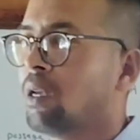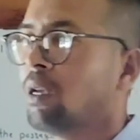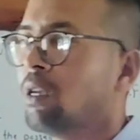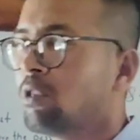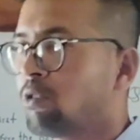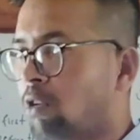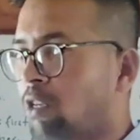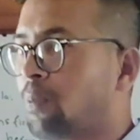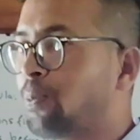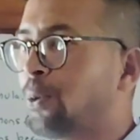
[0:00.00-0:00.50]

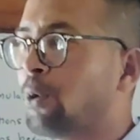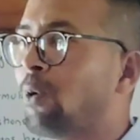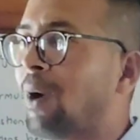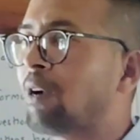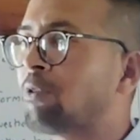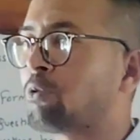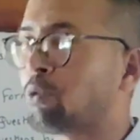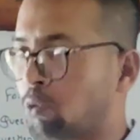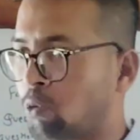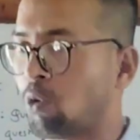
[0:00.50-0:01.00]
So if you
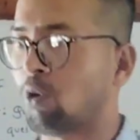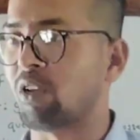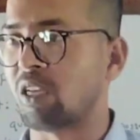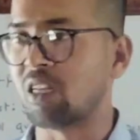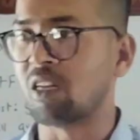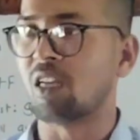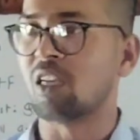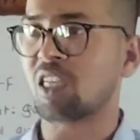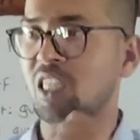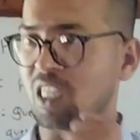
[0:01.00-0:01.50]
want to go in
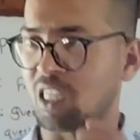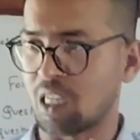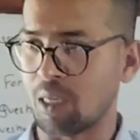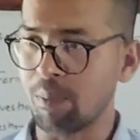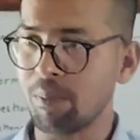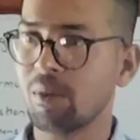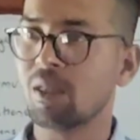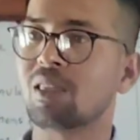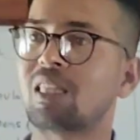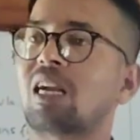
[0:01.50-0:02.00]
a
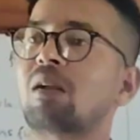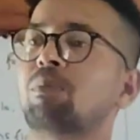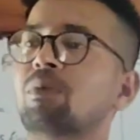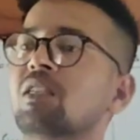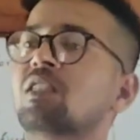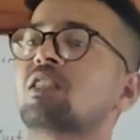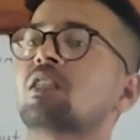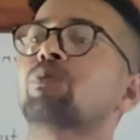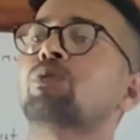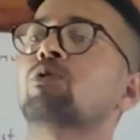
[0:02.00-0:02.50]
stream, that
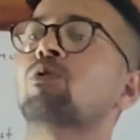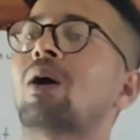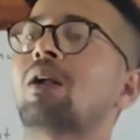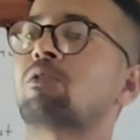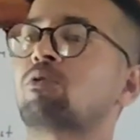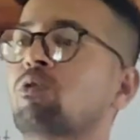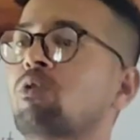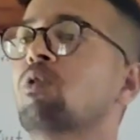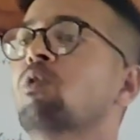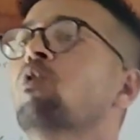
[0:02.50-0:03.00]
means if you
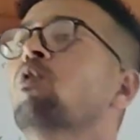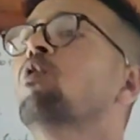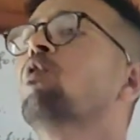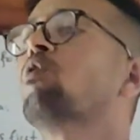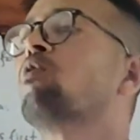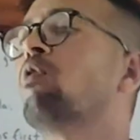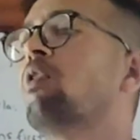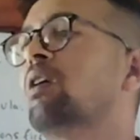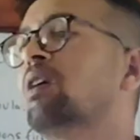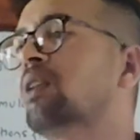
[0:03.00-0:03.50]
want
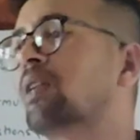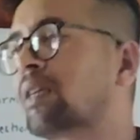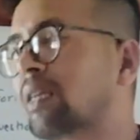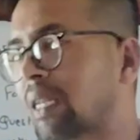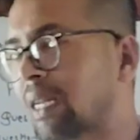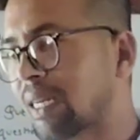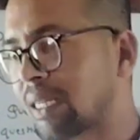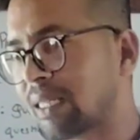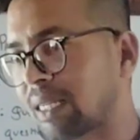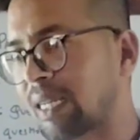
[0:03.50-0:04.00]
to go in
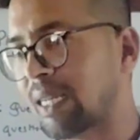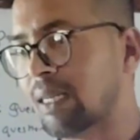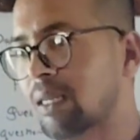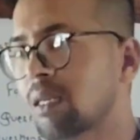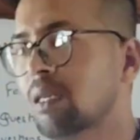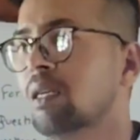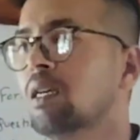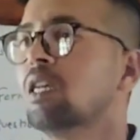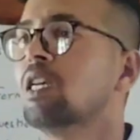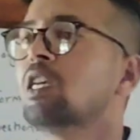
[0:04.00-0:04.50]
grade
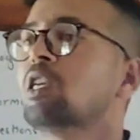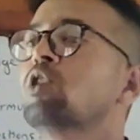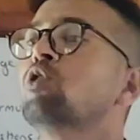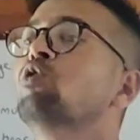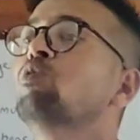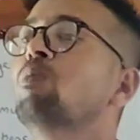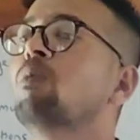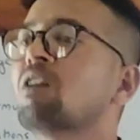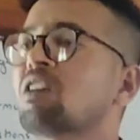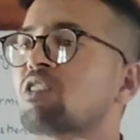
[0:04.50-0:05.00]
10, you
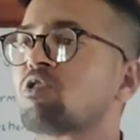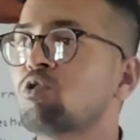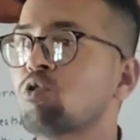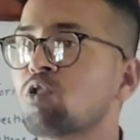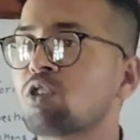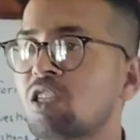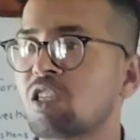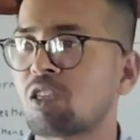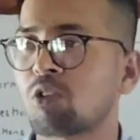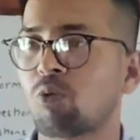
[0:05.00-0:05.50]
must
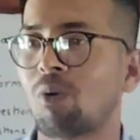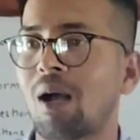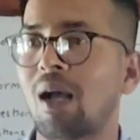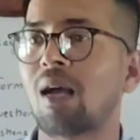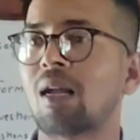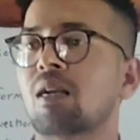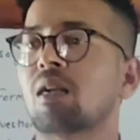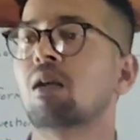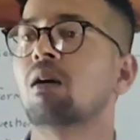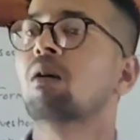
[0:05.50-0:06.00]
know this
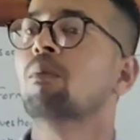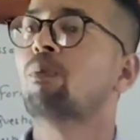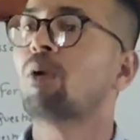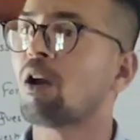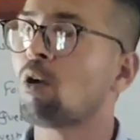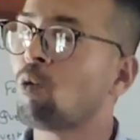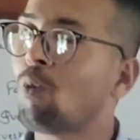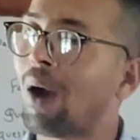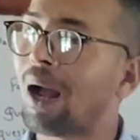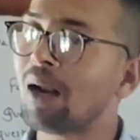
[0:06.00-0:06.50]
one.
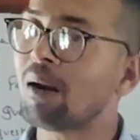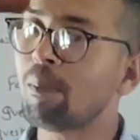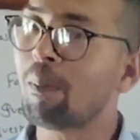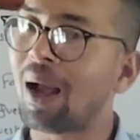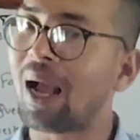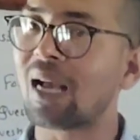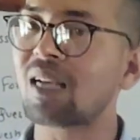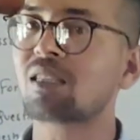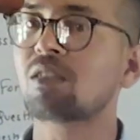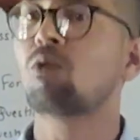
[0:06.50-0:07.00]
For 1
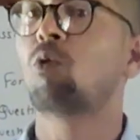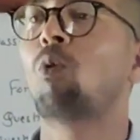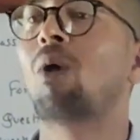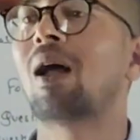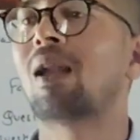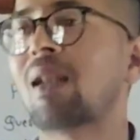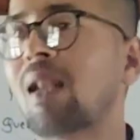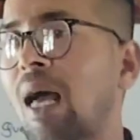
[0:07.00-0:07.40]
marks, 1